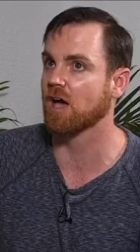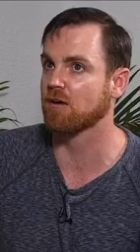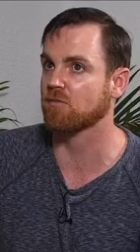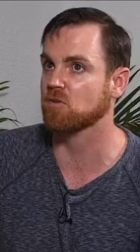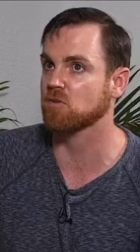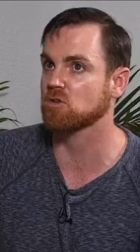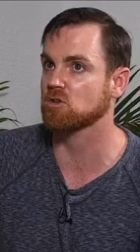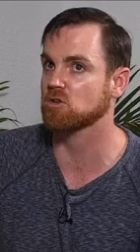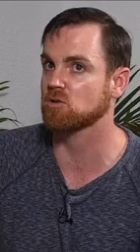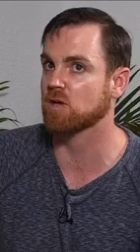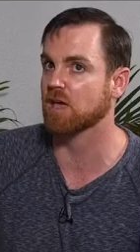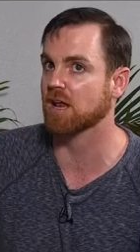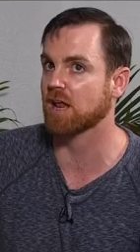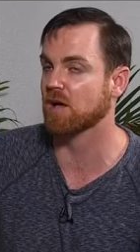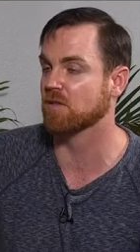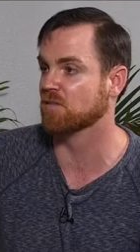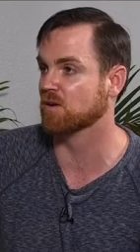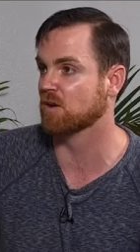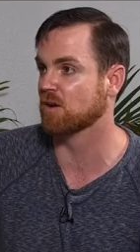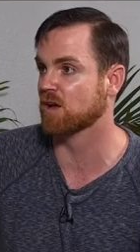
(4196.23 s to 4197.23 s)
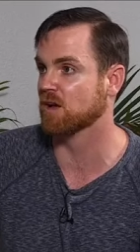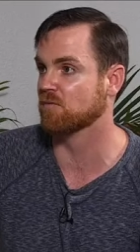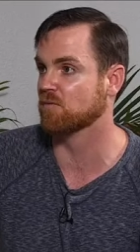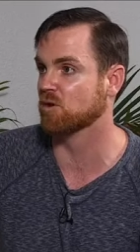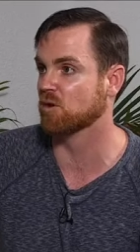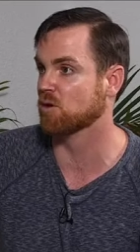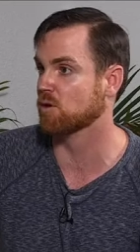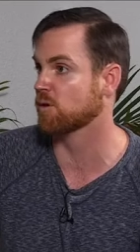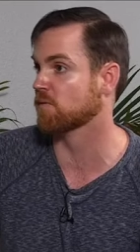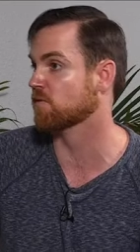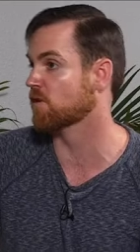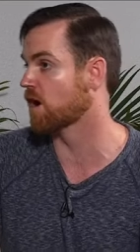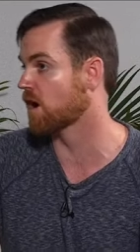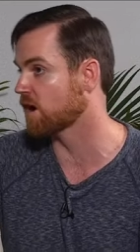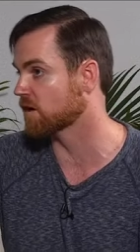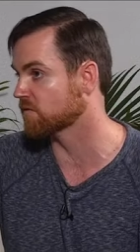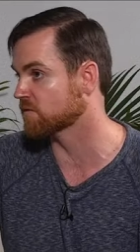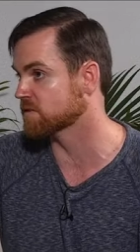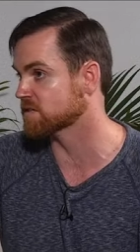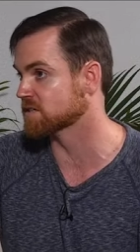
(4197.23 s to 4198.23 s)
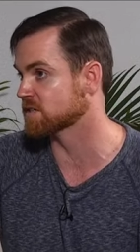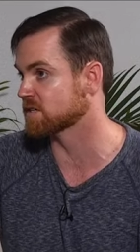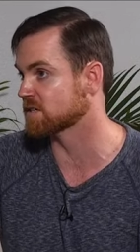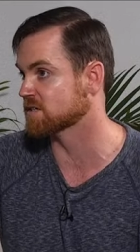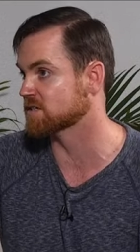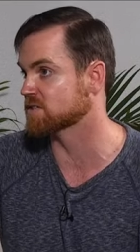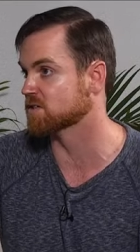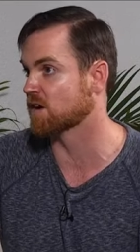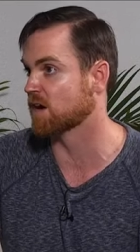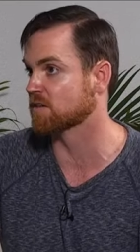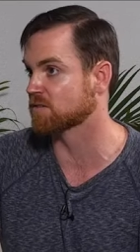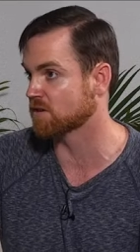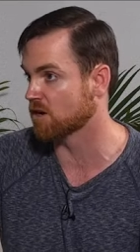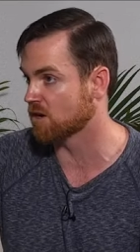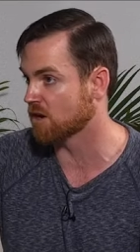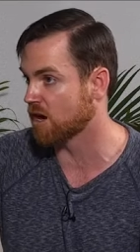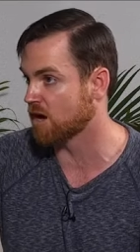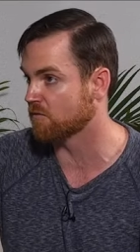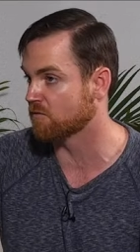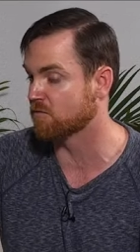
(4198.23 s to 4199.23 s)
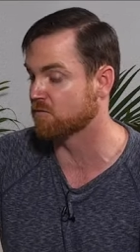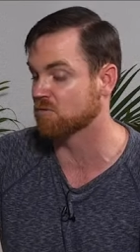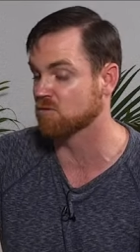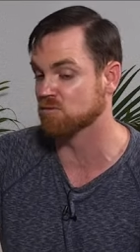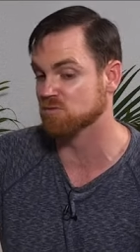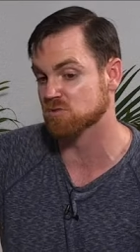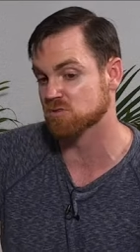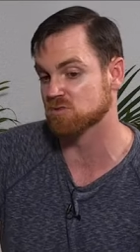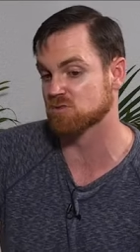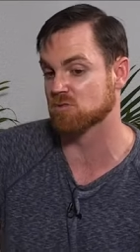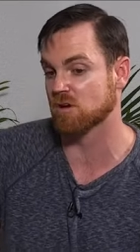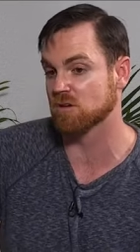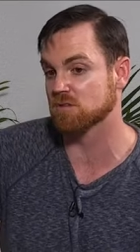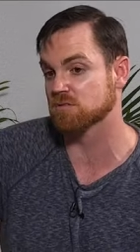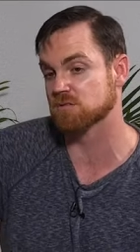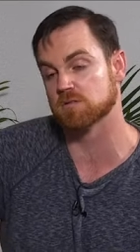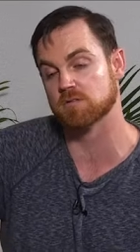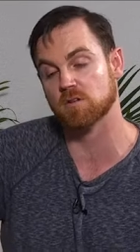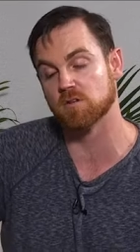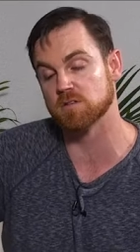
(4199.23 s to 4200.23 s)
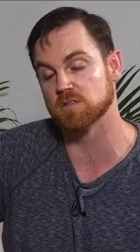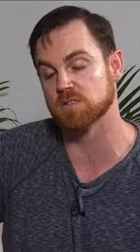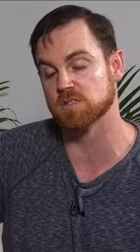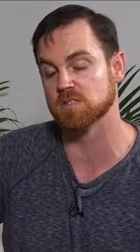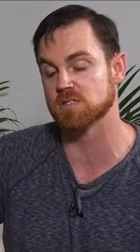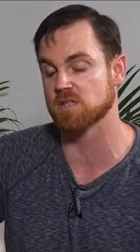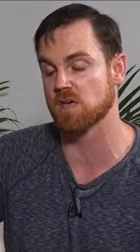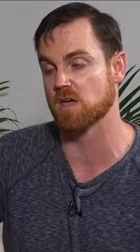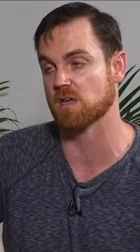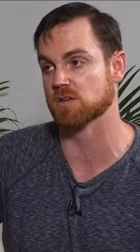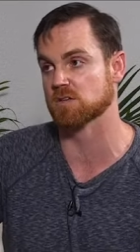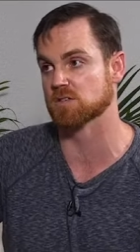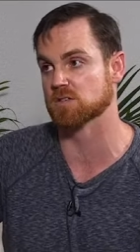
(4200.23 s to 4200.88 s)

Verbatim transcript: if you do get out there enough, you go to enough conferences, you're out there enough, you start to notice these things.